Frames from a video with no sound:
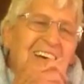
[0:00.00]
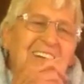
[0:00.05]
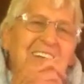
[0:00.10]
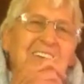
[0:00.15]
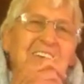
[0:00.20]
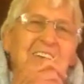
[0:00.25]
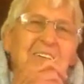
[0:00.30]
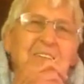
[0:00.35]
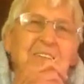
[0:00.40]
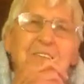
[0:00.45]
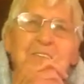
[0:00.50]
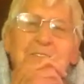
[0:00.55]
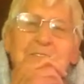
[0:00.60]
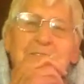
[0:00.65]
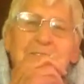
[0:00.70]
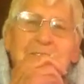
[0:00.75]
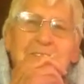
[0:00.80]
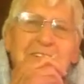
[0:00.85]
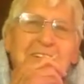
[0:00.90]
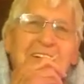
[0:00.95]
I'll never
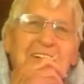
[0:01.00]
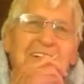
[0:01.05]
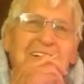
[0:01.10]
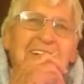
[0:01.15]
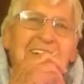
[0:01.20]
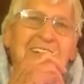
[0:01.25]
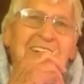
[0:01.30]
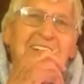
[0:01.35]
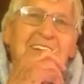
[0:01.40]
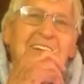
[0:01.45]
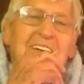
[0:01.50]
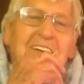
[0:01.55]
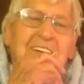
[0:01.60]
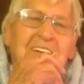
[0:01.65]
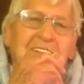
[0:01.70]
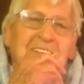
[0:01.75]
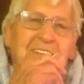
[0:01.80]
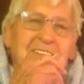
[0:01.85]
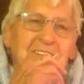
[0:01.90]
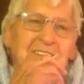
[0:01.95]
forget that
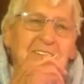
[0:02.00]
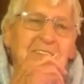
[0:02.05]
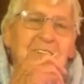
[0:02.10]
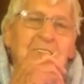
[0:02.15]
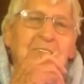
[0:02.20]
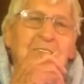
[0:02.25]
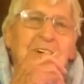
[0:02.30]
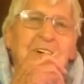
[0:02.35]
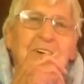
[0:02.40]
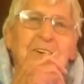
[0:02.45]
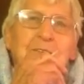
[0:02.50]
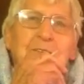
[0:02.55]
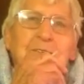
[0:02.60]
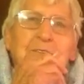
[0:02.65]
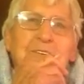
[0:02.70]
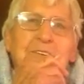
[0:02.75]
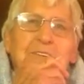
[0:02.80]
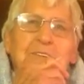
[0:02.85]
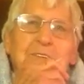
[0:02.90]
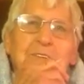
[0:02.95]
Uncle Frank
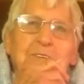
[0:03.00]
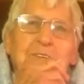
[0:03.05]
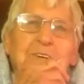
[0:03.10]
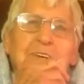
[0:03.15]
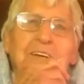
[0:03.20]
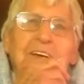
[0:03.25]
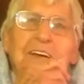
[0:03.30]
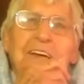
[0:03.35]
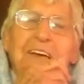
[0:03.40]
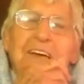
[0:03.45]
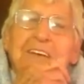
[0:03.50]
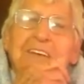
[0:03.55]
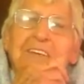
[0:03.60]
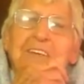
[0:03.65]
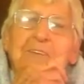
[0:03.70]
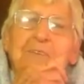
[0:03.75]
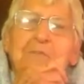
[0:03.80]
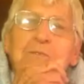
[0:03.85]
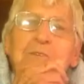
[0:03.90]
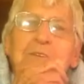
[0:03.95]
was so
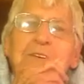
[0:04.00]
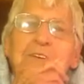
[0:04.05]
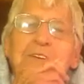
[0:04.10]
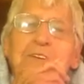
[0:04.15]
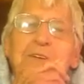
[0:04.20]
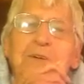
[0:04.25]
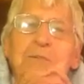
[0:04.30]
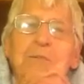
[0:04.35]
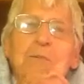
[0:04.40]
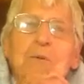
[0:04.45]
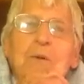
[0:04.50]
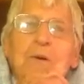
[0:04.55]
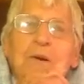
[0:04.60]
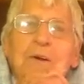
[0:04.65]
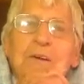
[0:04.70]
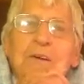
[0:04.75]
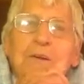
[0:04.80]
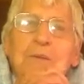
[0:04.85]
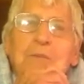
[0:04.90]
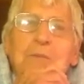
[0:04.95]
so
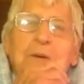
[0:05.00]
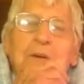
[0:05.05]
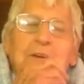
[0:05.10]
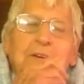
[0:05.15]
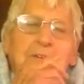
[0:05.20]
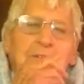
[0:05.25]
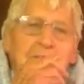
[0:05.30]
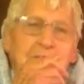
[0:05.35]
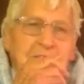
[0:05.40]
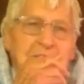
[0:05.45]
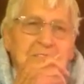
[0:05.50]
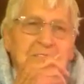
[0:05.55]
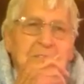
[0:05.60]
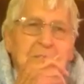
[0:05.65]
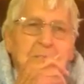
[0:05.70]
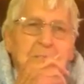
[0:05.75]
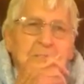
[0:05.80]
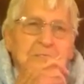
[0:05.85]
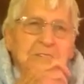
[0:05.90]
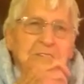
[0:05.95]
disappointed because
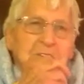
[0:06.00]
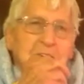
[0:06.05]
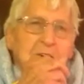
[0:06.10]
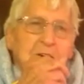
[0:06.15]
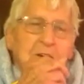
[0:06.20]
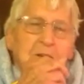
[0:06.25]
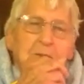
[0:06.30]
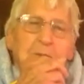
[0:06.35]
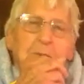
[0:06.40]
he was caught